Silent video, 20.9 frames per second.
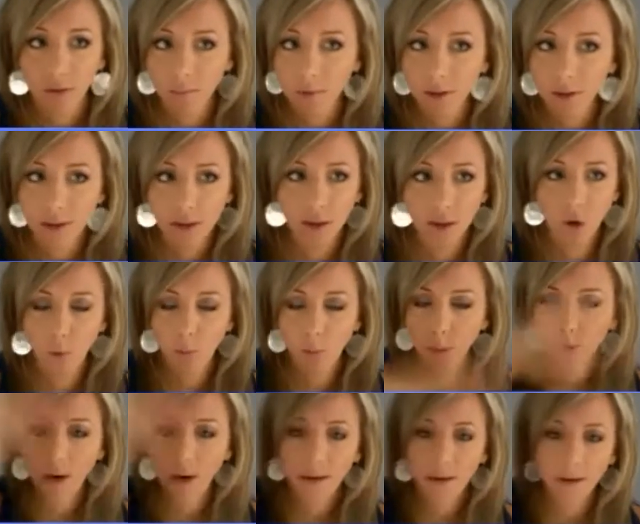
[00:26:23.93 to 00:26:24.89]
Is it
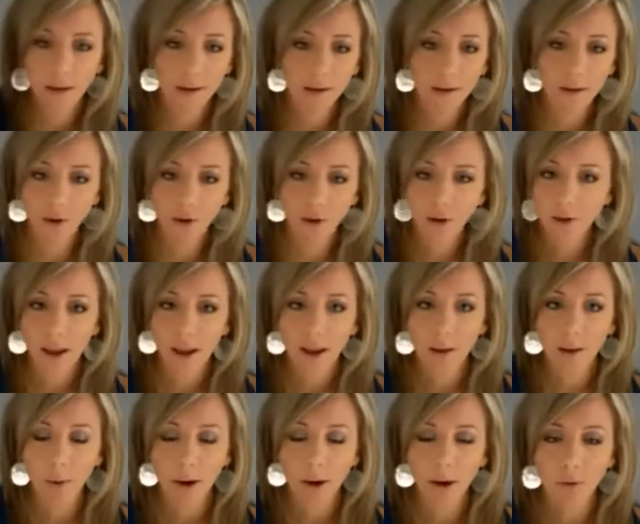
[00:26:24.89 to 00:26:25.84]
super easy? Does it just
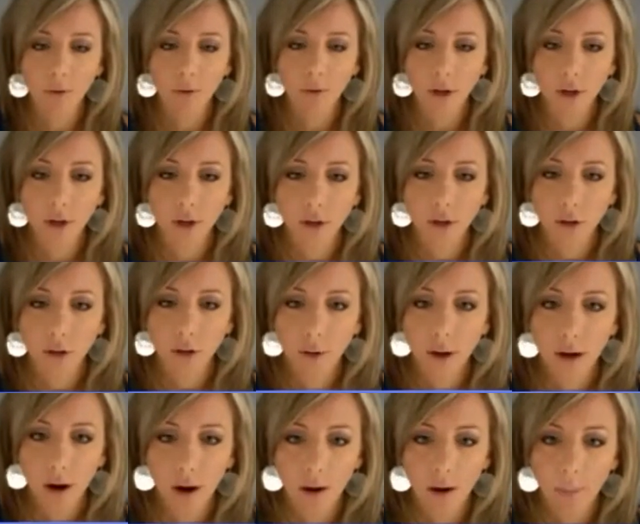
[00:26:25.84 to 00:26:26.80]
head right over
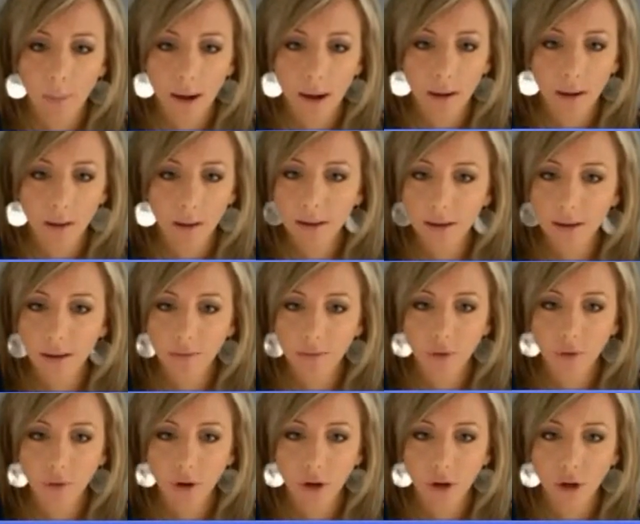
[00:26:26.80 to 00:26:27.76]
to? It automatically
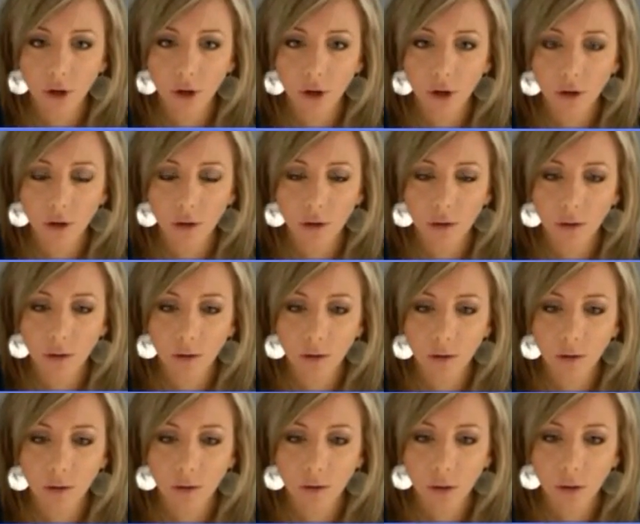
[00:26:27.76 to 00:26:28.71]
saves over to
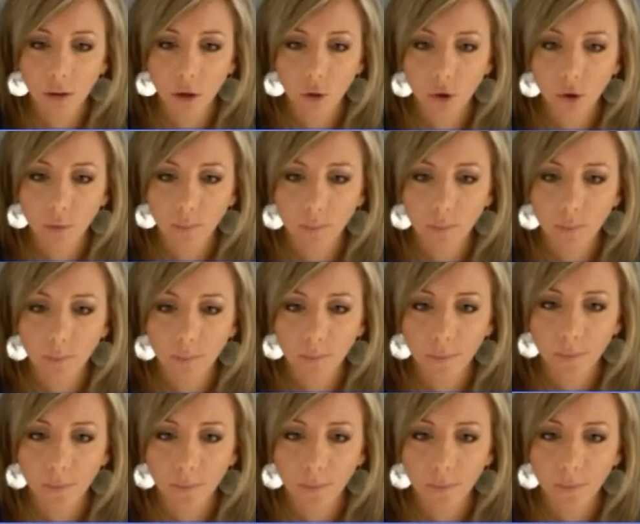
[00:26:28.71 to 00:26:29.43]
YouTube?